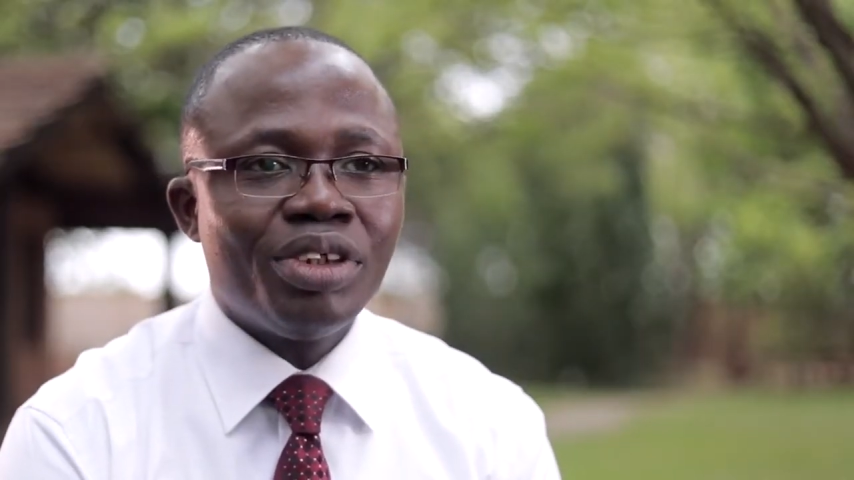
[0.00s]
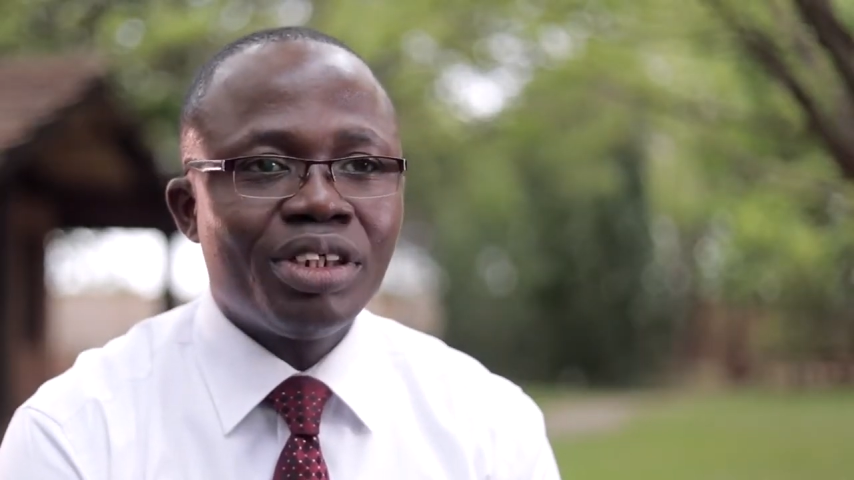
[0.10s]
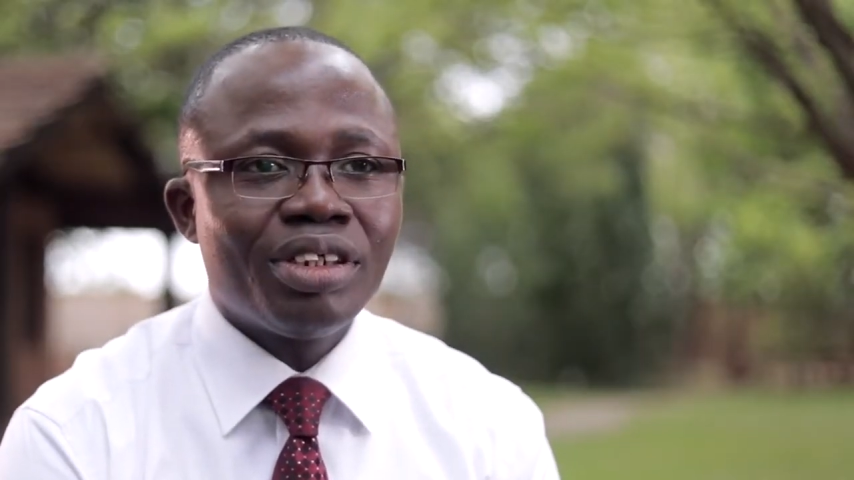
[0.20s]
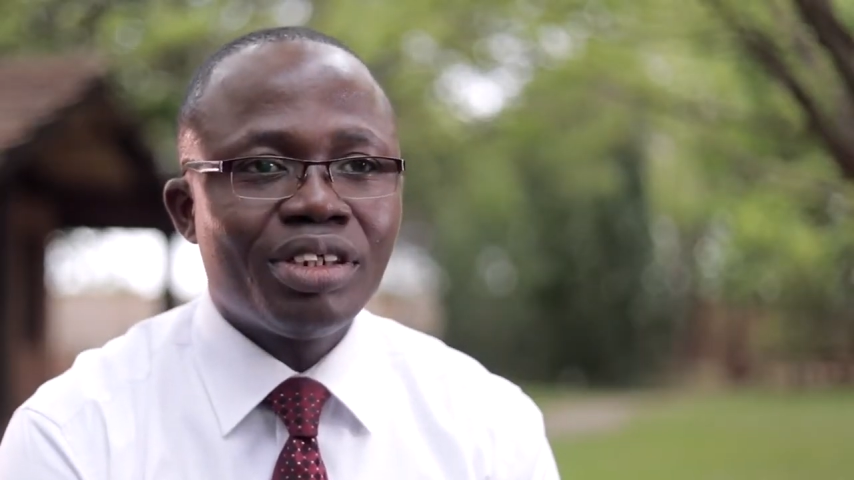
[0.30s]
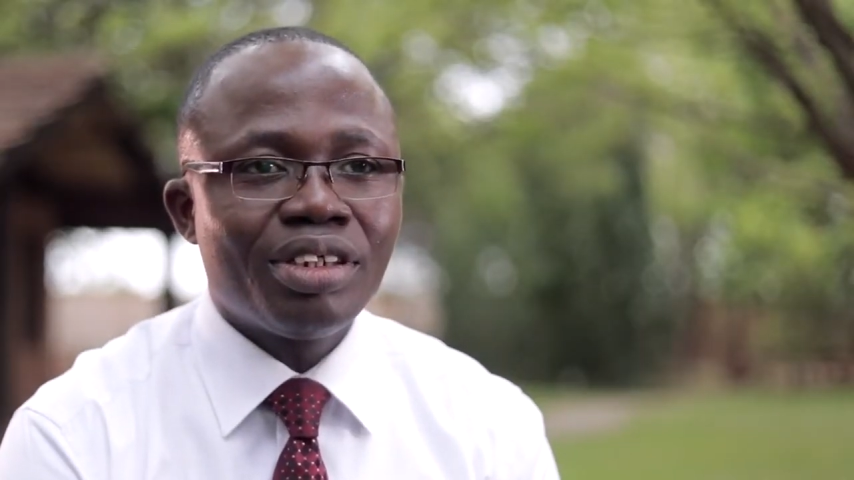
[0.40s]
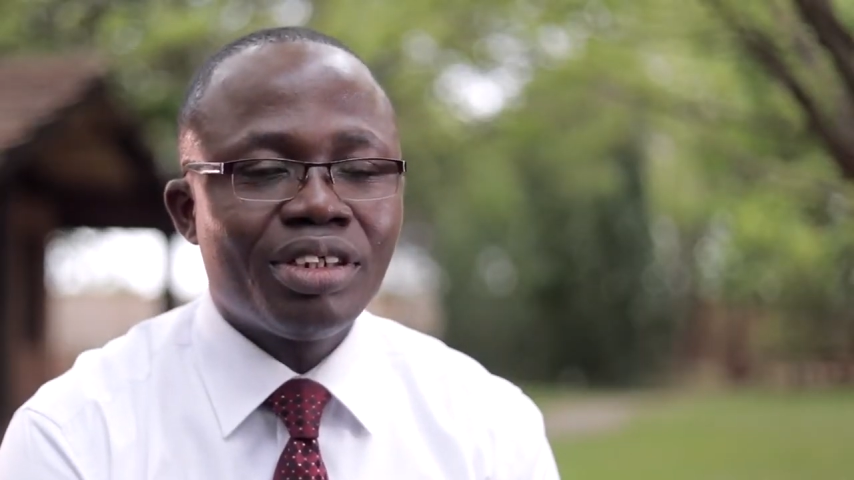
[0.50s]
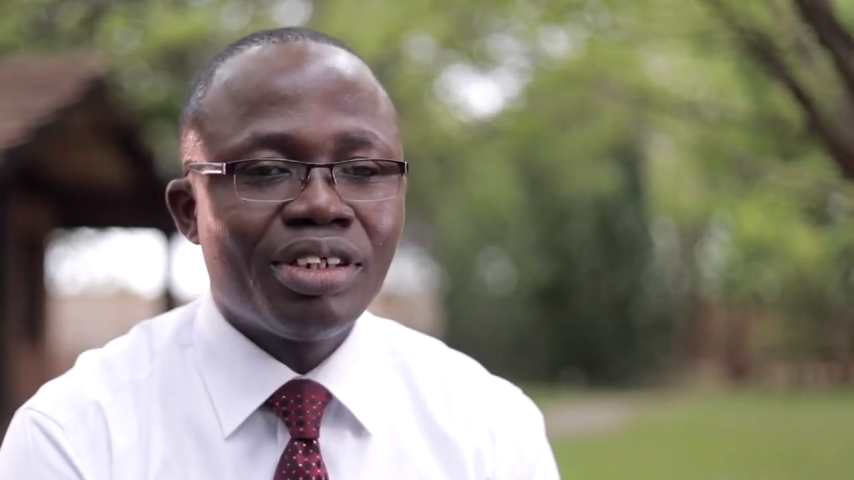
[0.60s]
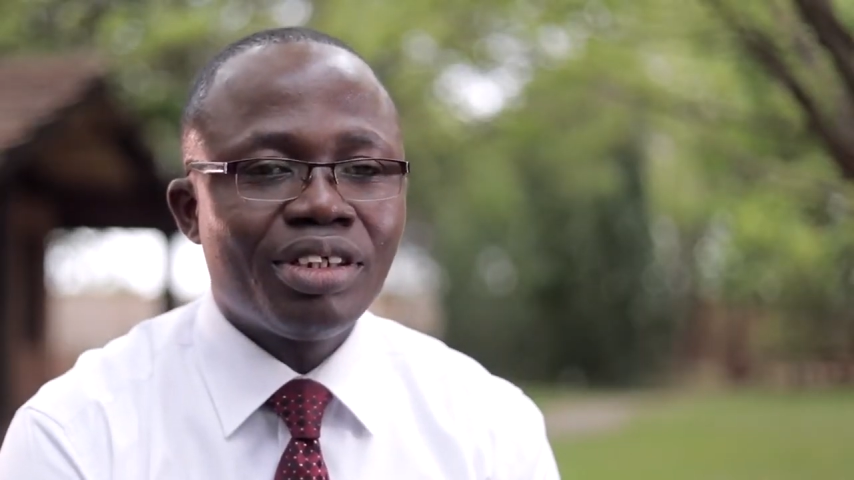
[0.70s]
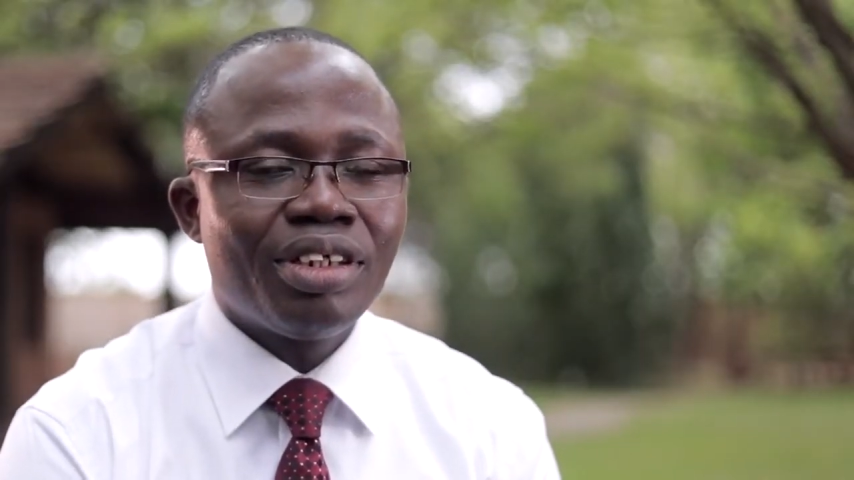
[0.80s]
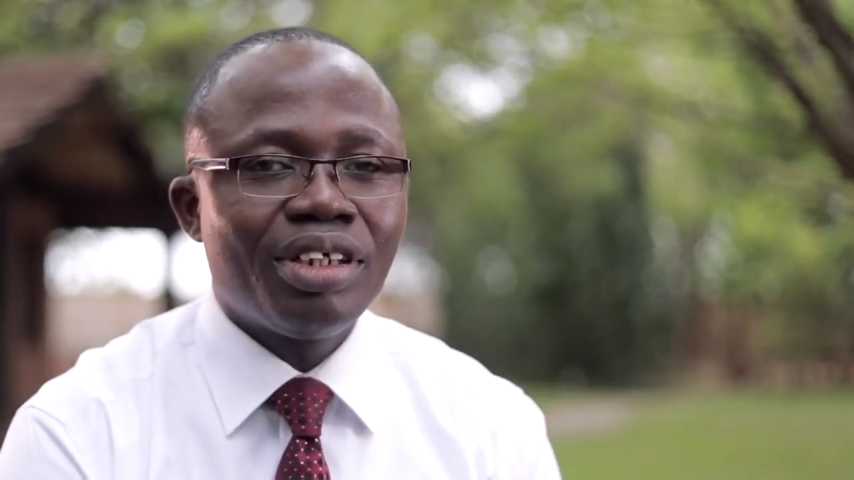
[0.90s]
me,
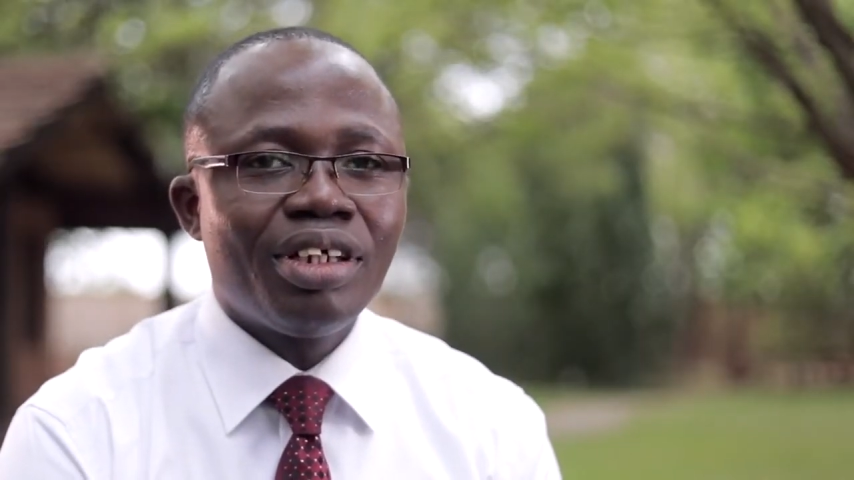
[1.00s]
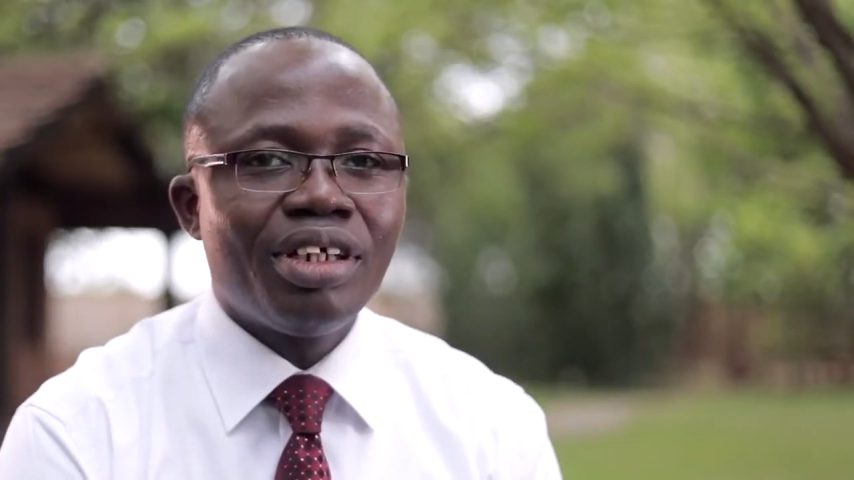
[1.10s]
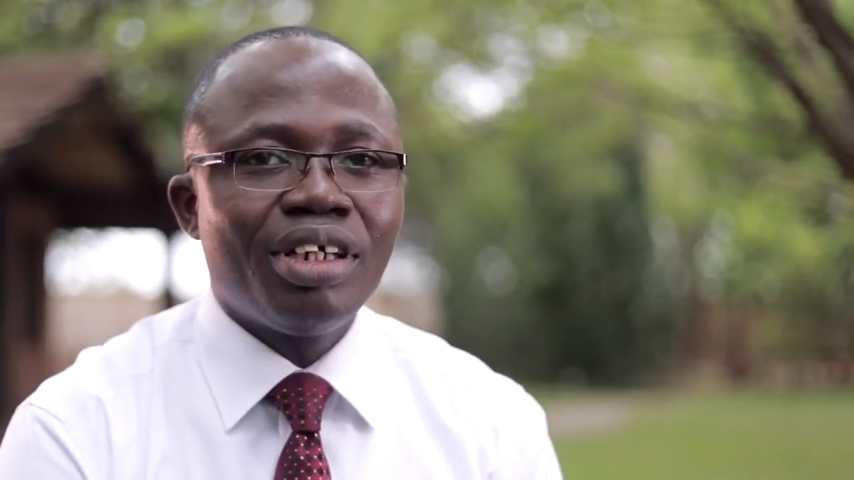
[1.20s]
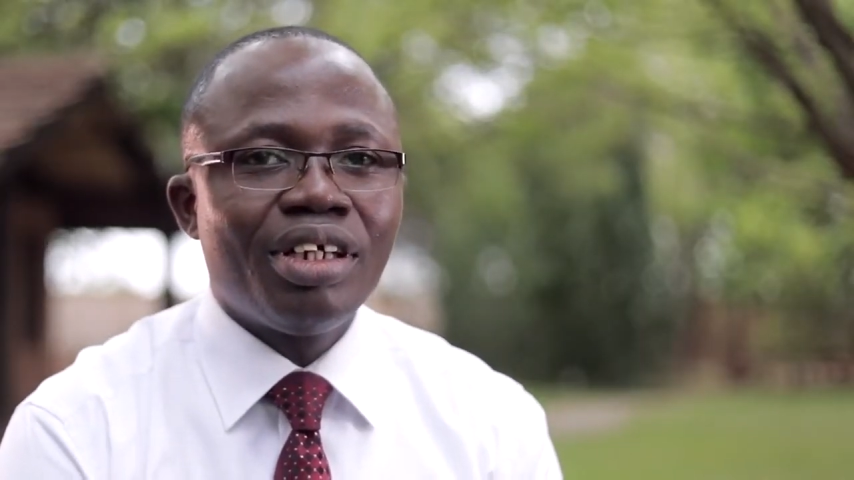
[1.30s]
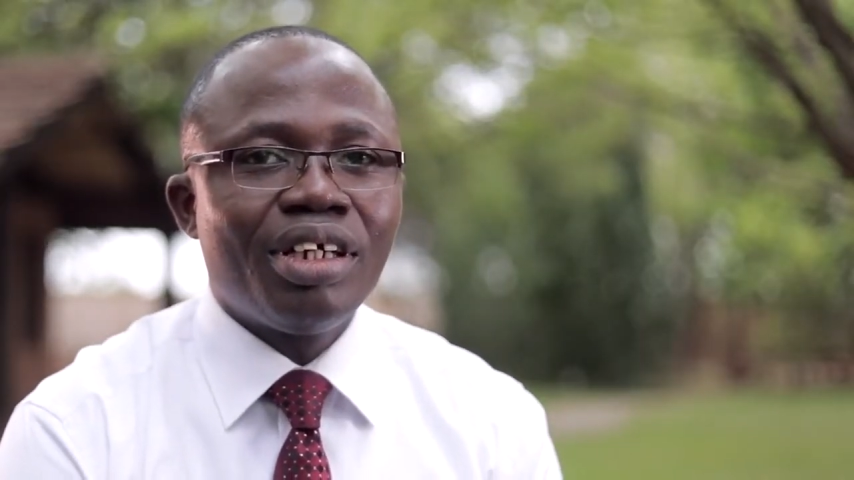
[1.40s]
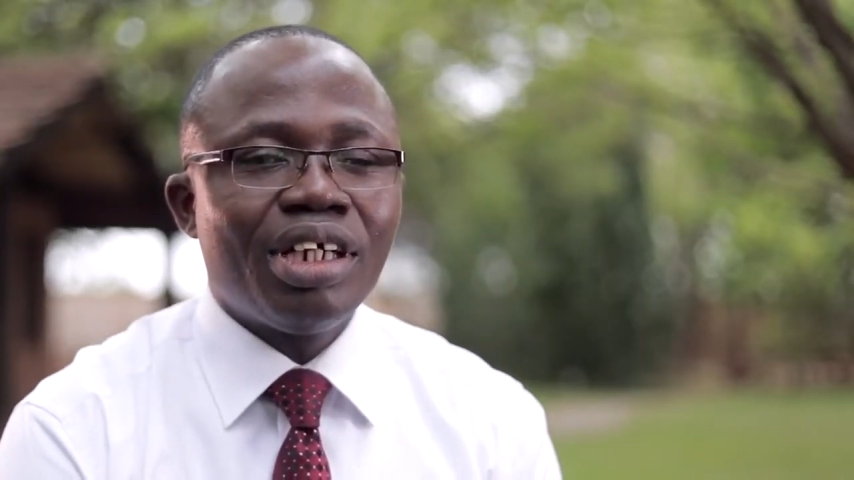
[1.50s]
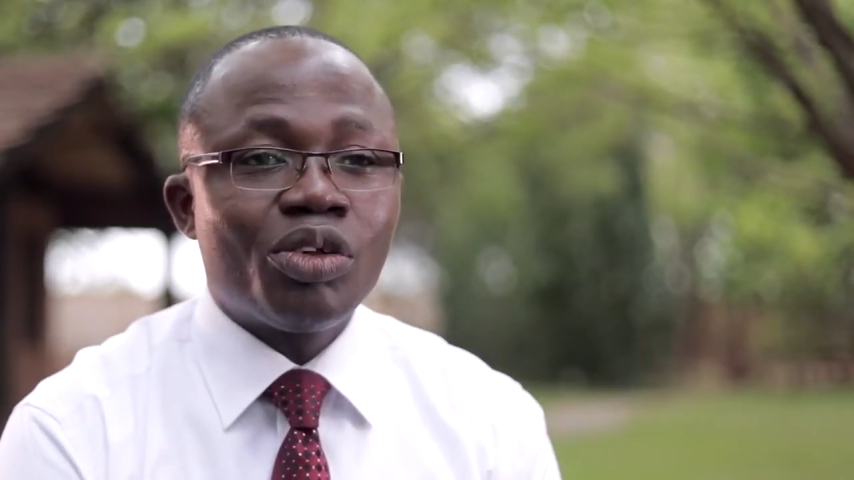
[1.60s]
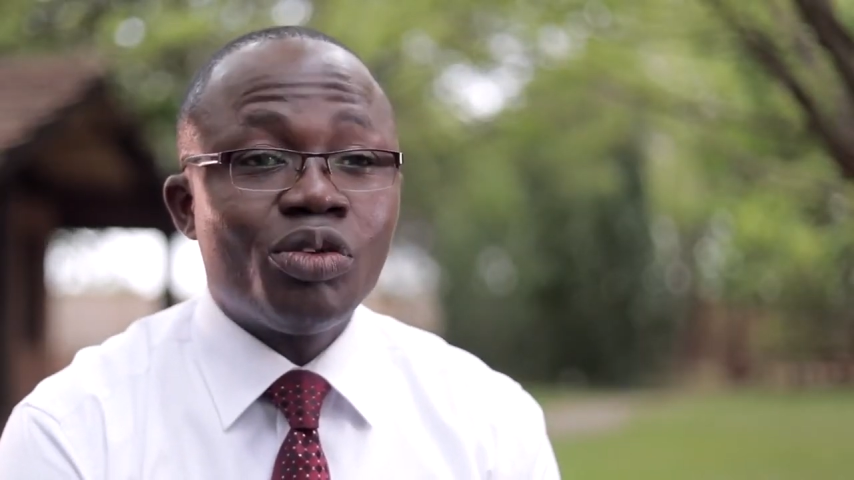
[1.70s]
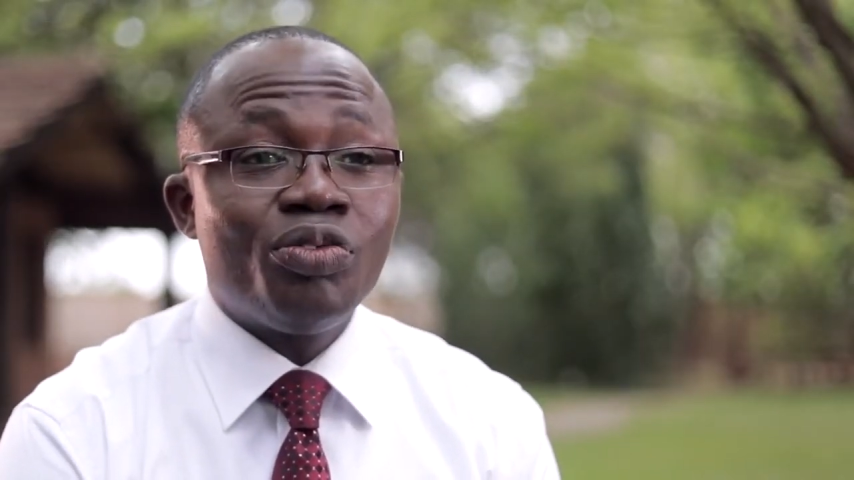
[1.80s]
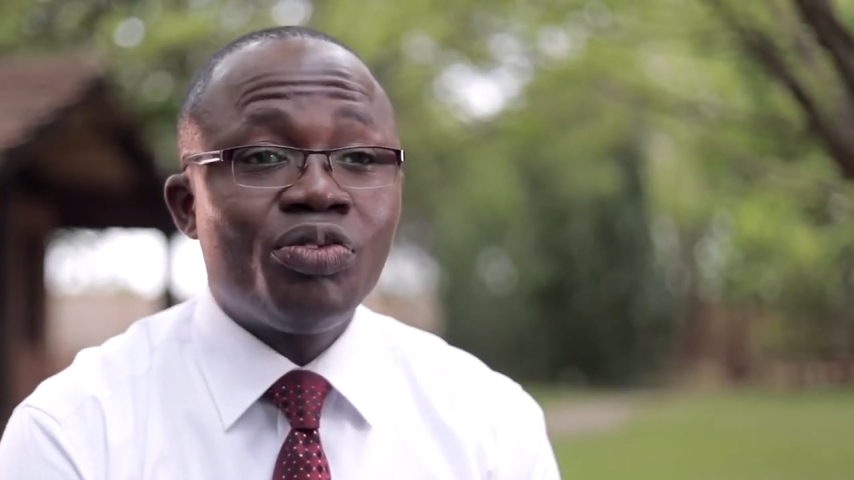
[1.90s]

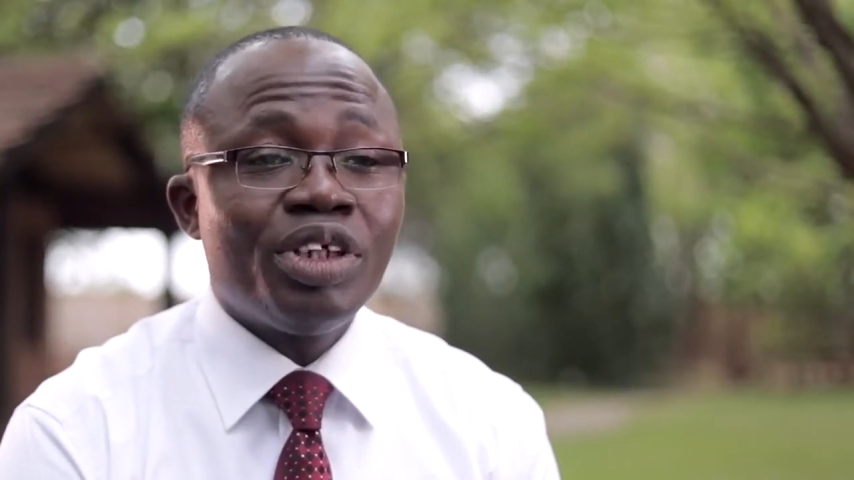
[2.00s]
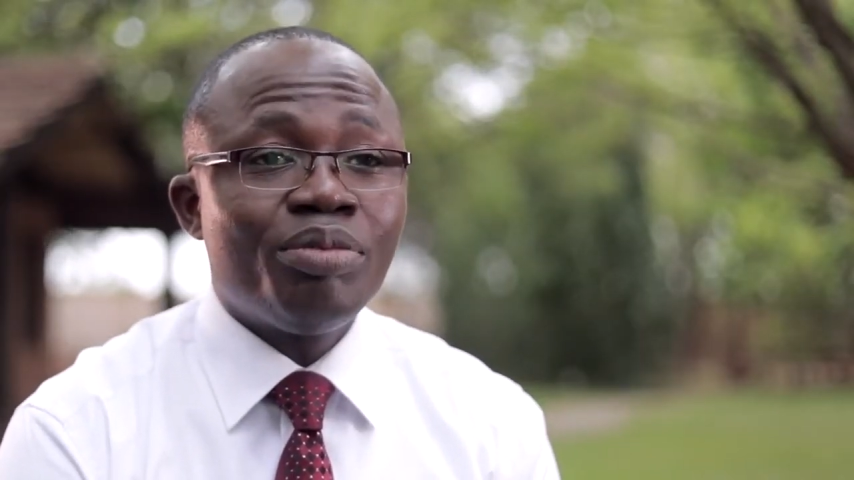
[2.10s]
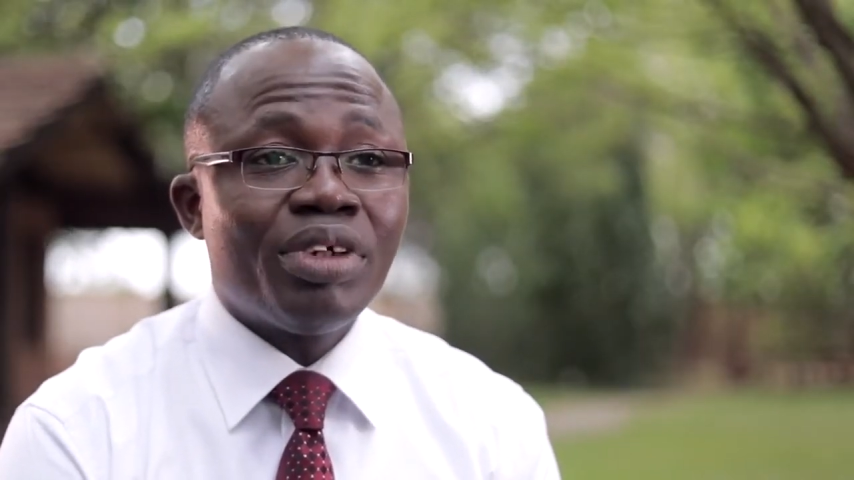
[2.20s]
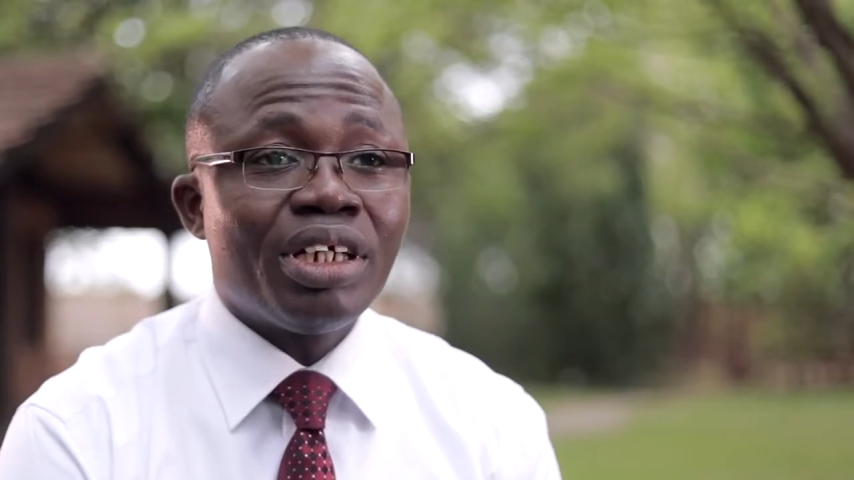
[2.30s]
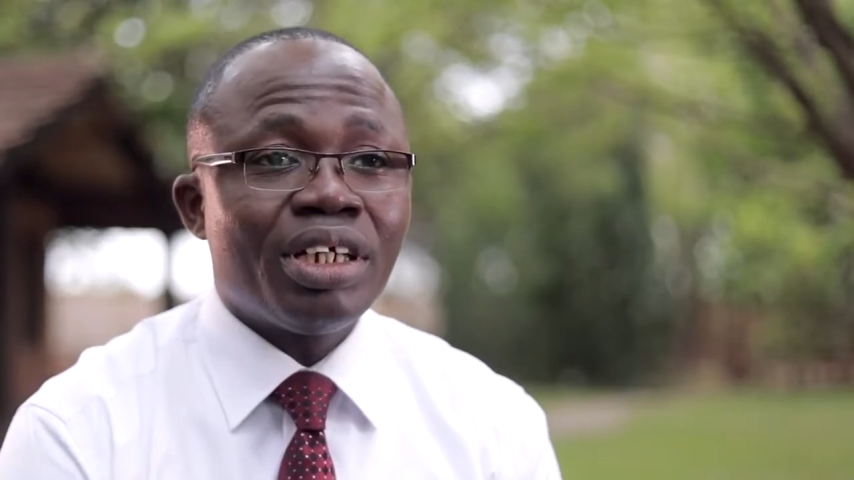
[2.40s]
I could feel in my